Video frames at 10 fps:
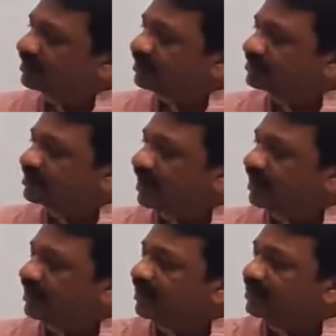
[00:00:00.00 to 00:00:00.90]
the
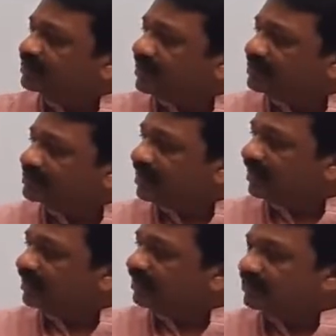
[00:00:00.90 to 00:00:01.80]
child is
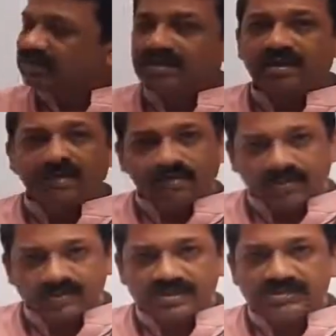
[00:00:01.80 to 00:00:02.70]
assigned a
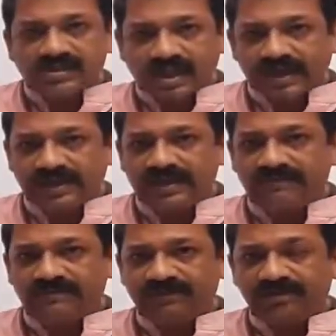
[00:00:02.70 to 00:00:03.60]
process
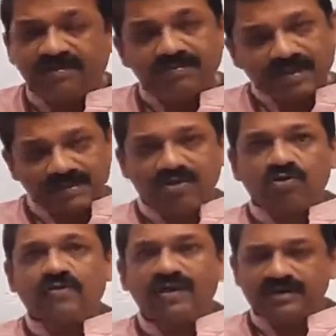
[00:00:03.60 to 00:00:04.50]
ID by the
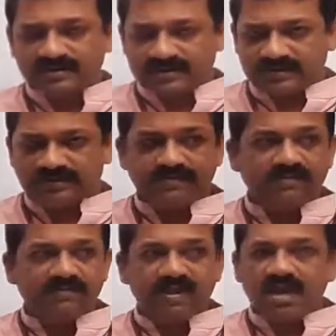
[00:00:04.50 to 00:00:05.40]
operating system,
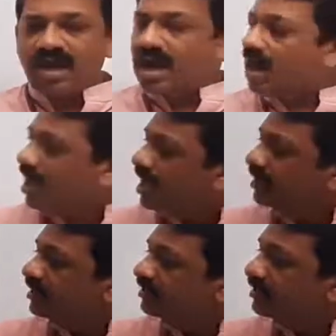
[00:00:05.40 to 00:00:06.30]

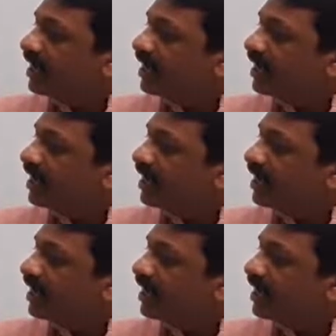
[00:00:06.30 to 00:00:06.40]
and